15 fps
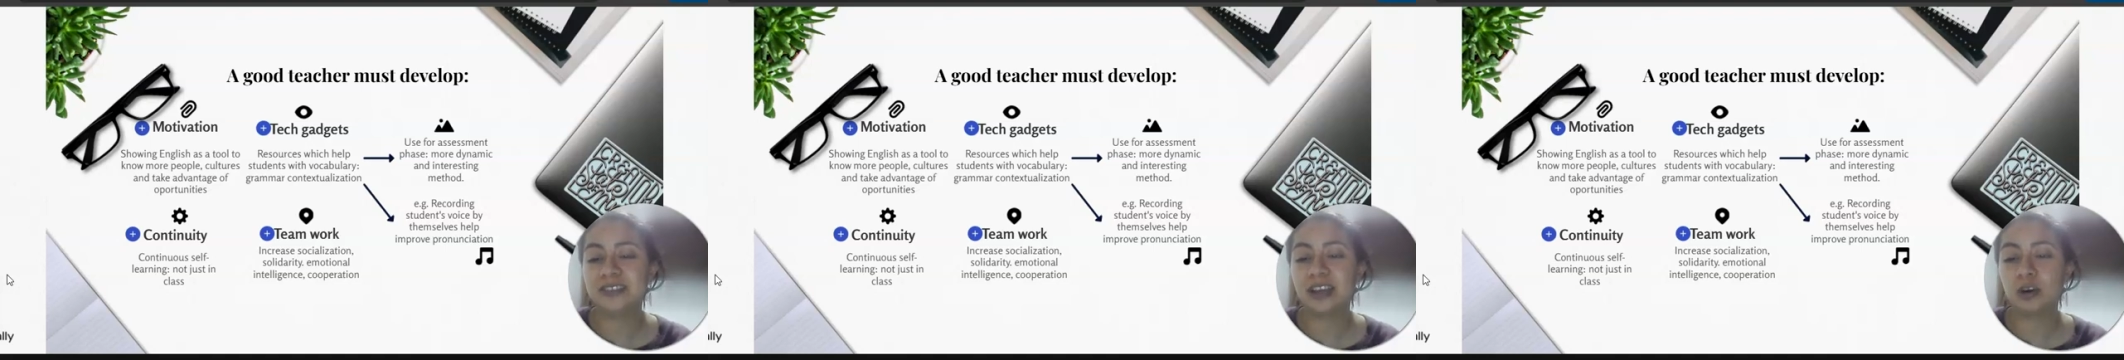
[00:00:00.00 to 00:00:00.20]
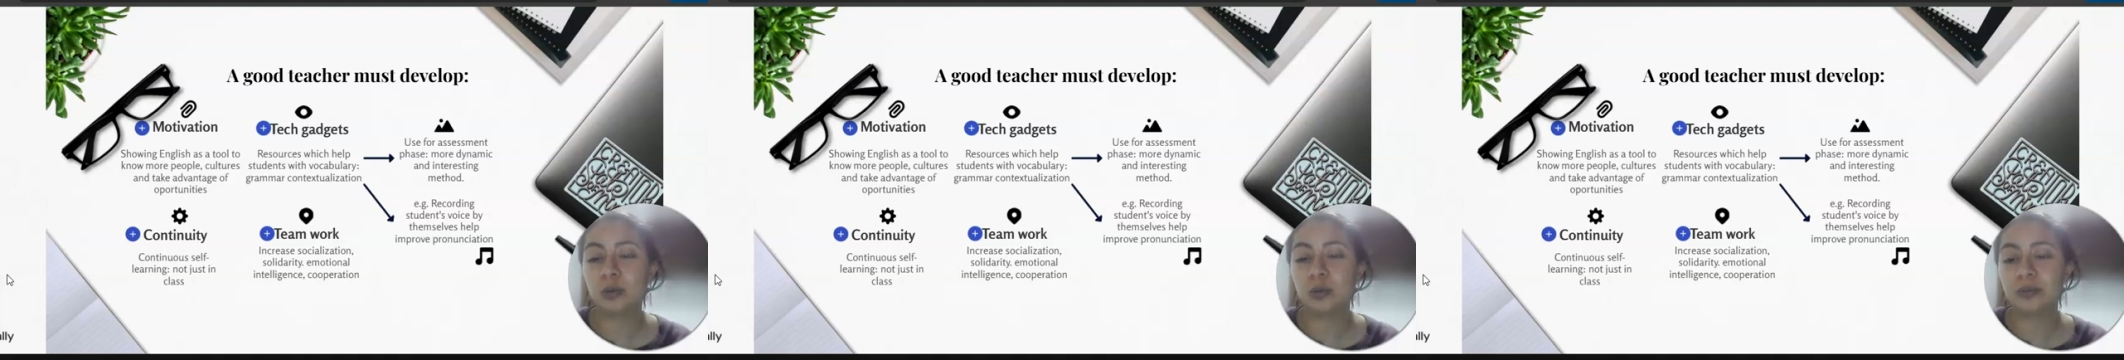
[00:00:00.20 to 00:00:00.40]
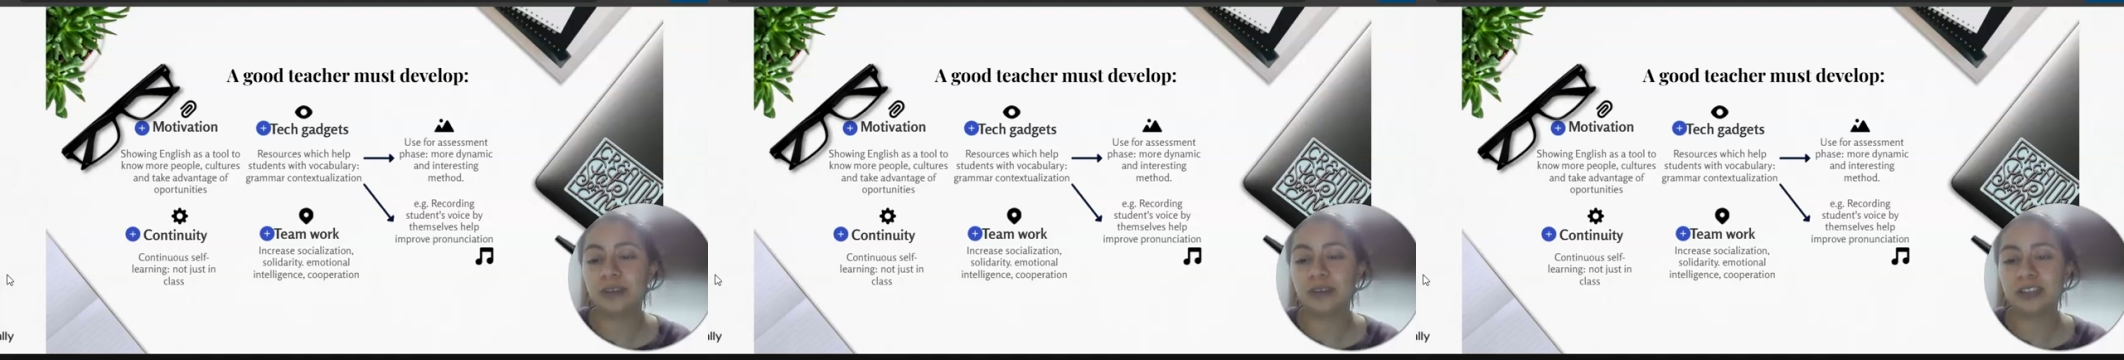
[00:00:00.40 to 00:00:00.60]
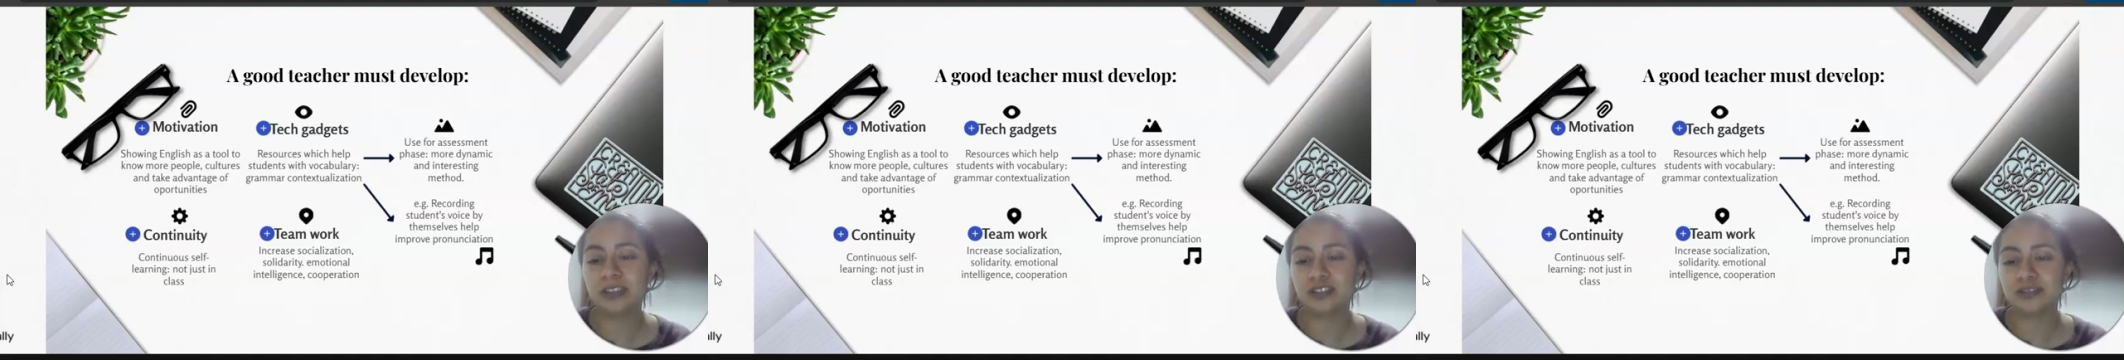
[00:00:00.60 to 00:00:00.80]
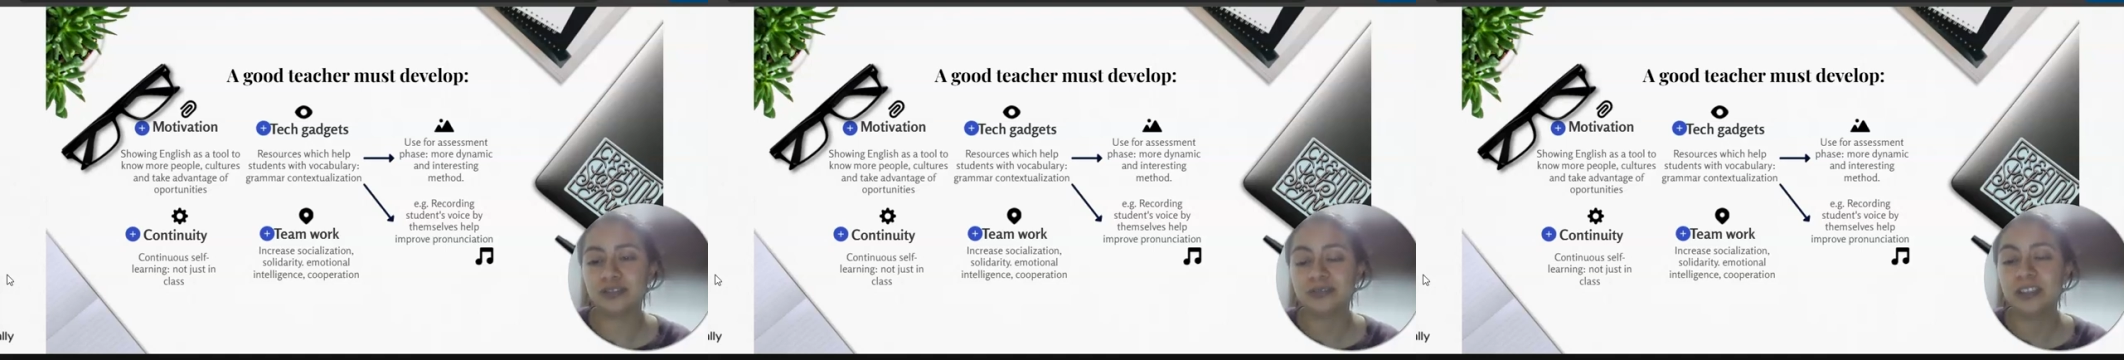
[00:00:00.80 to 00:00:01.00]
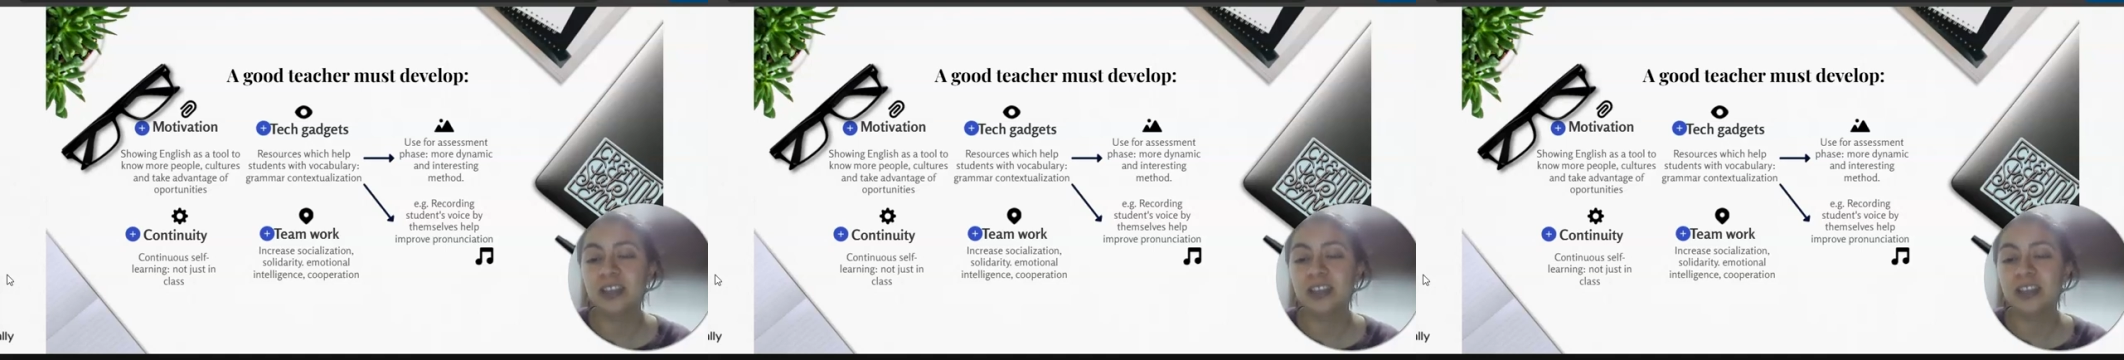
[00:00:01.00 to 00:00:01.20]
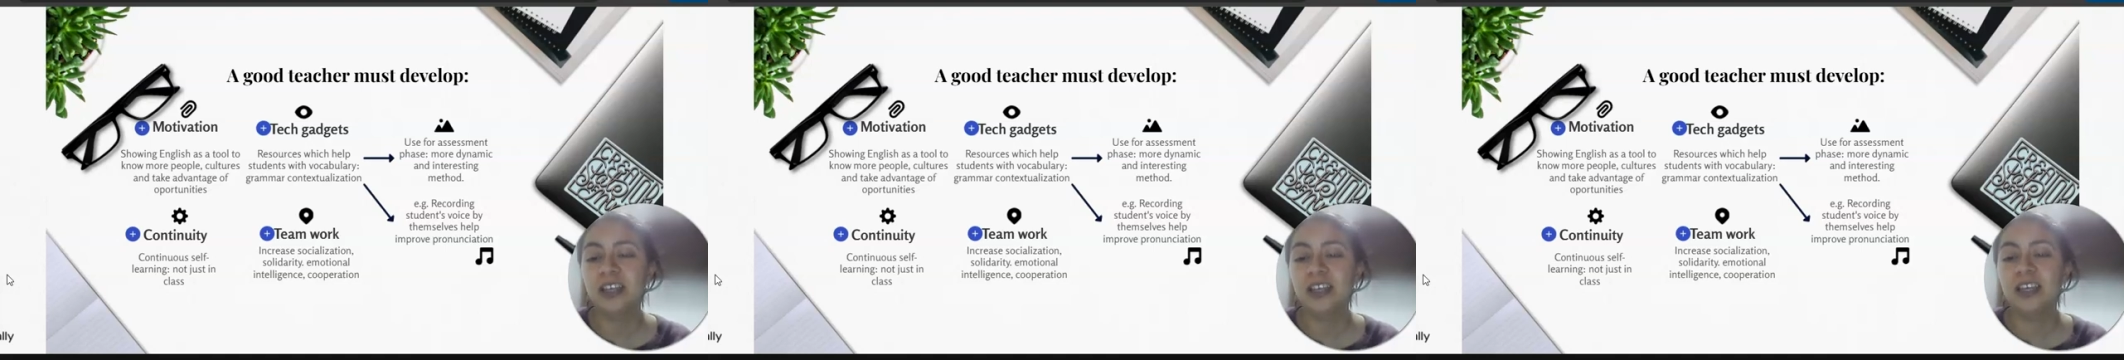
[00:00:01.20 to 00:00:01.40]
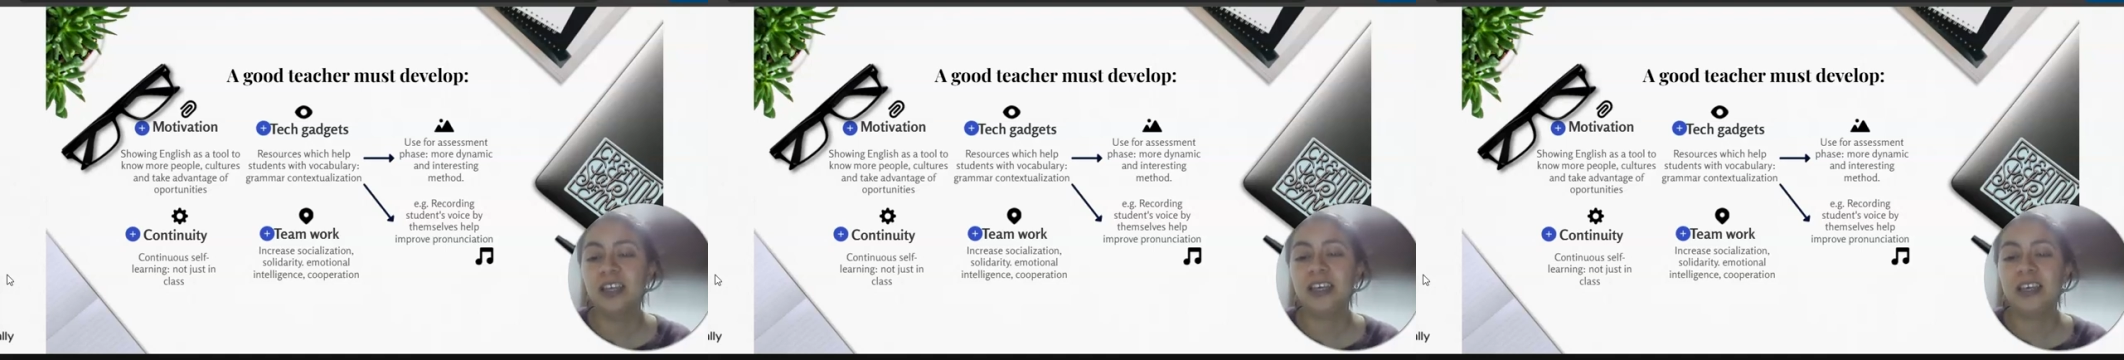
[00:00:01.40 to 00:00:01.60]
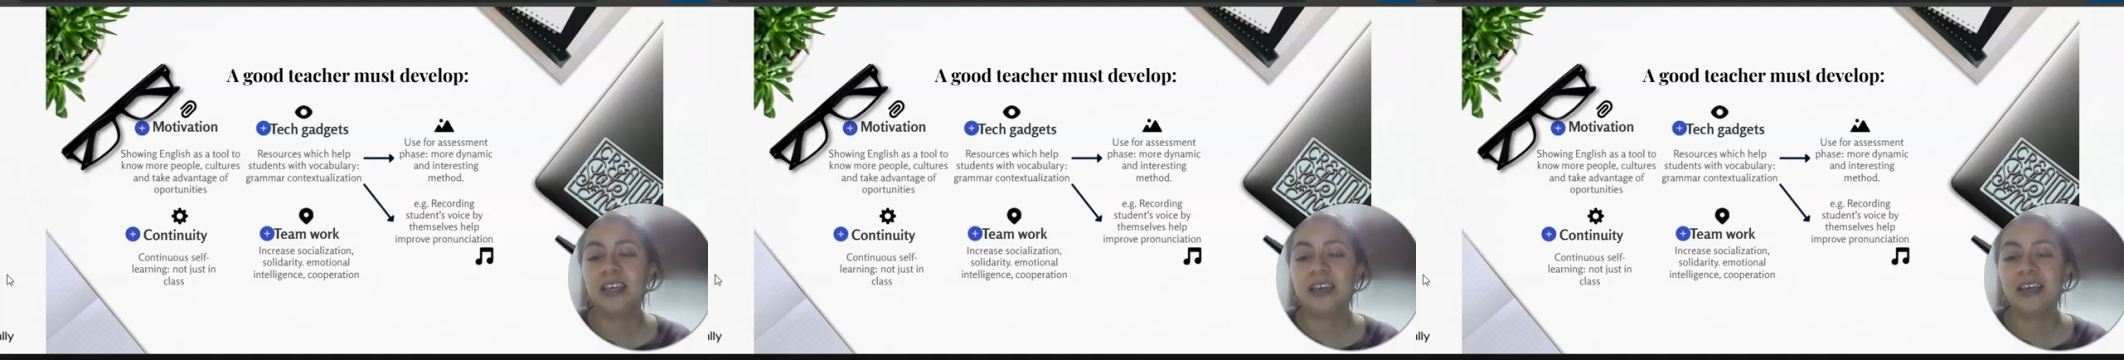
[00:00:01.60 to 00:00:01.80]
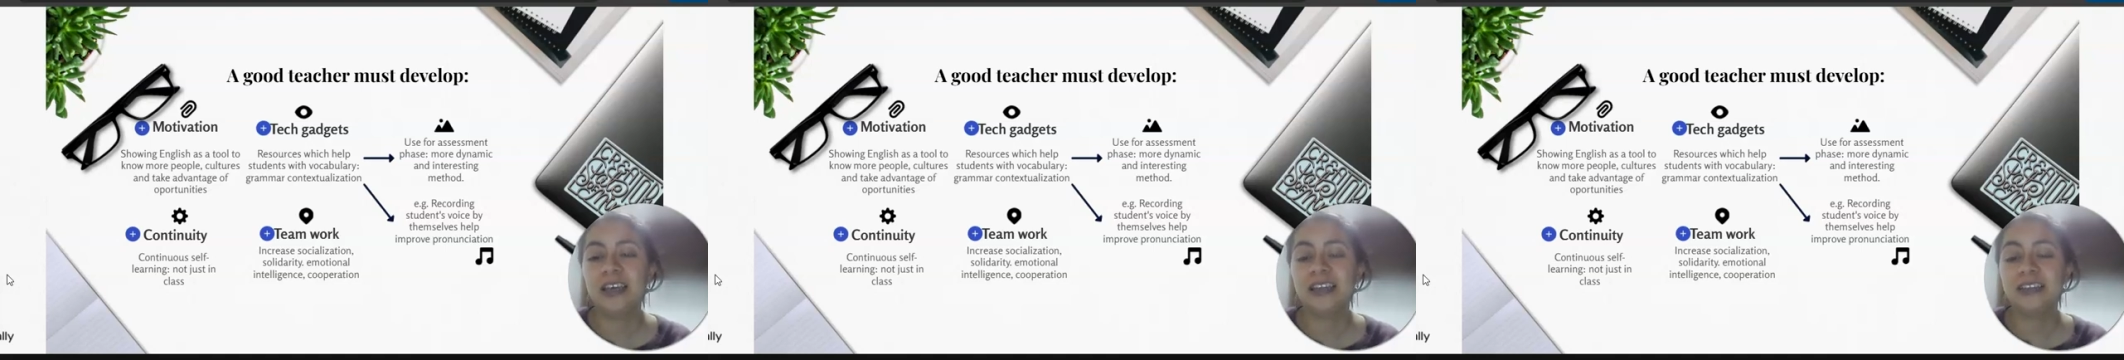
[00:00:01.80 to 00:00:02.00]
and cooperation.
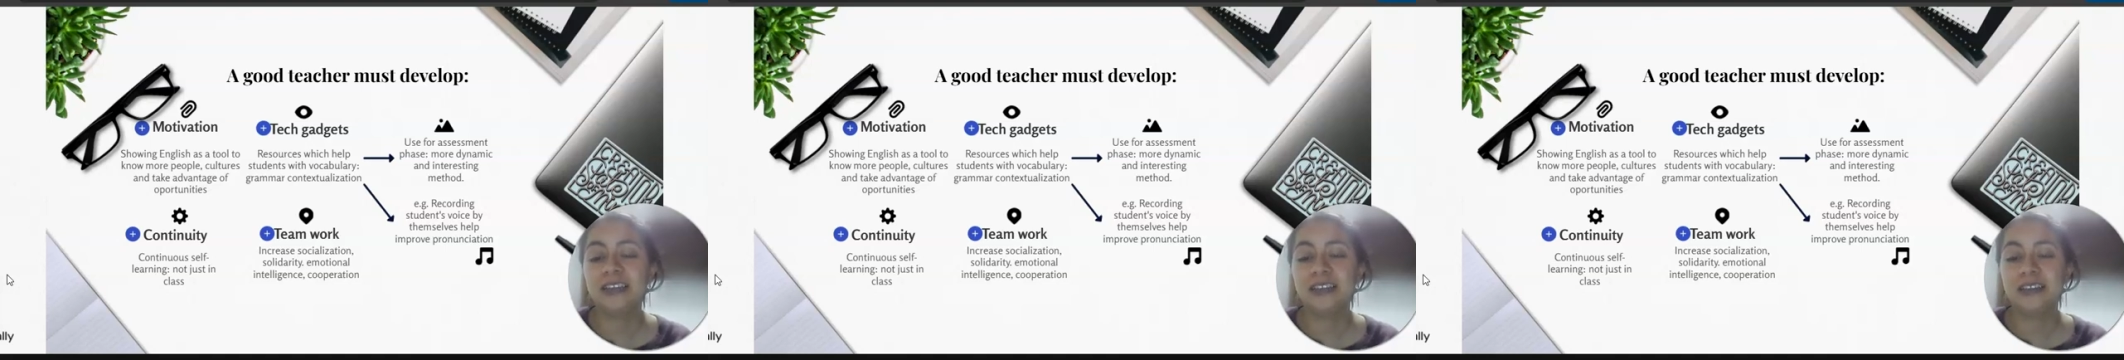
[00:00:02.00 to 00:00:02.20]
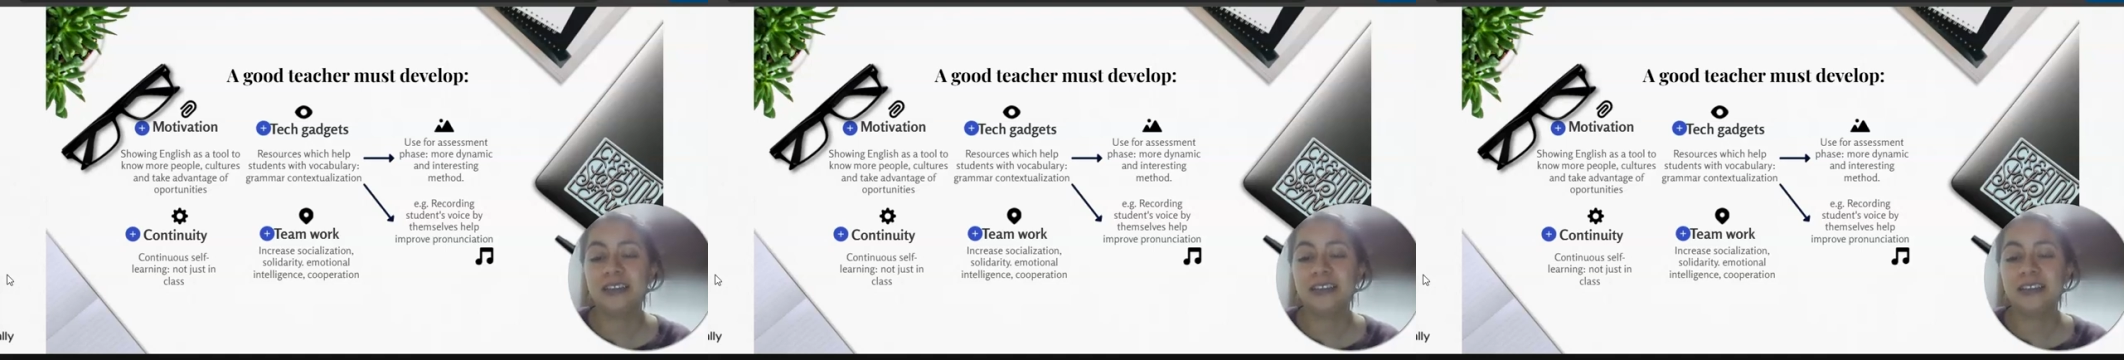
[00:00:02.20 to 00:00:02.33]
and